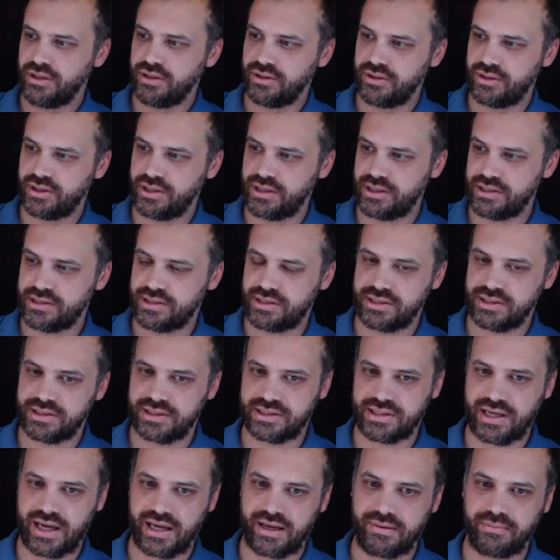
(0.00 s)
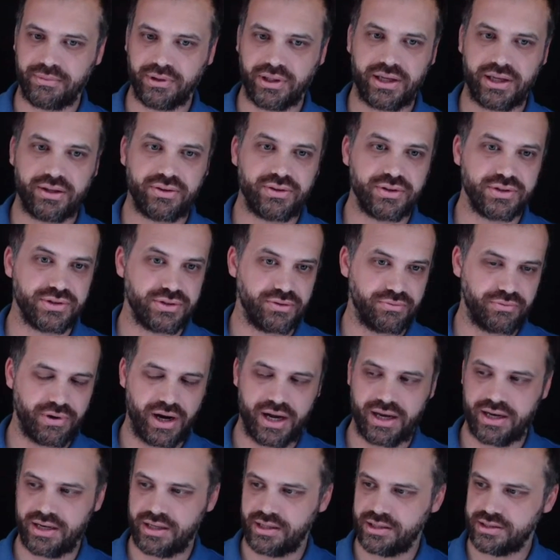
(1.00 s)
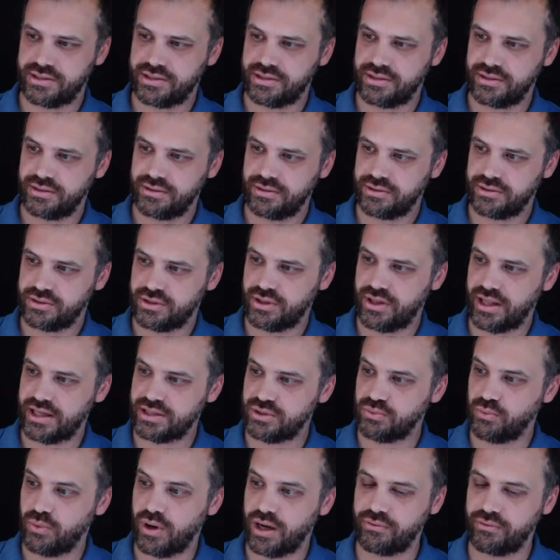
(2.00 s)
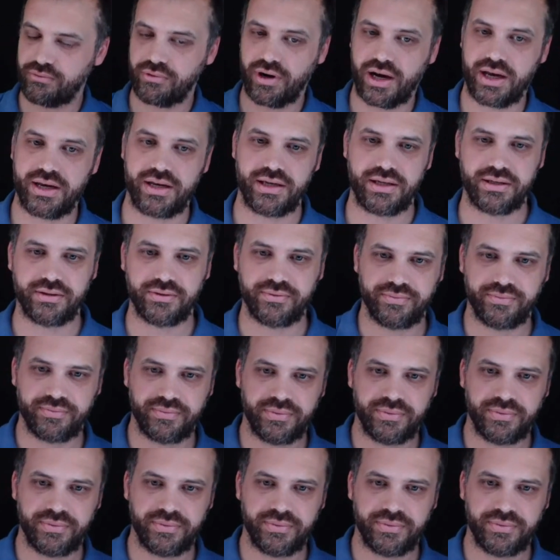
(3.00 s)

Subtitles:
that is the same length as the radius. So that's 1 radian.